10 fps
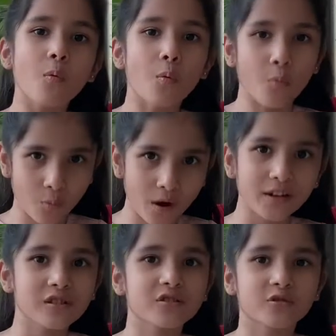What a
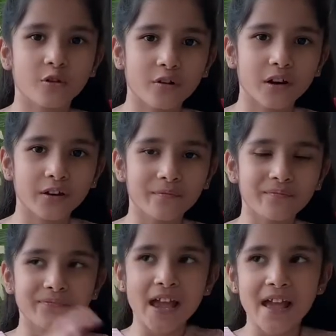story.
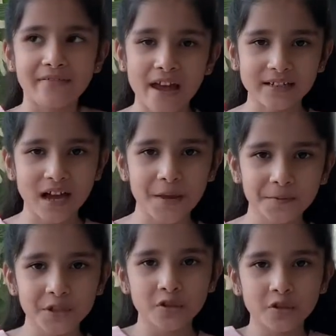That comes
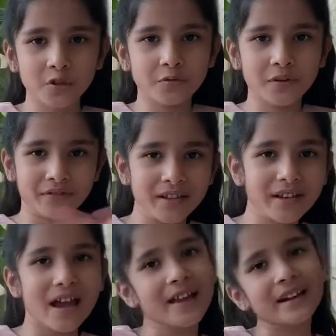to a D
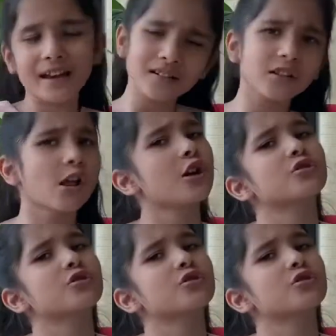and close.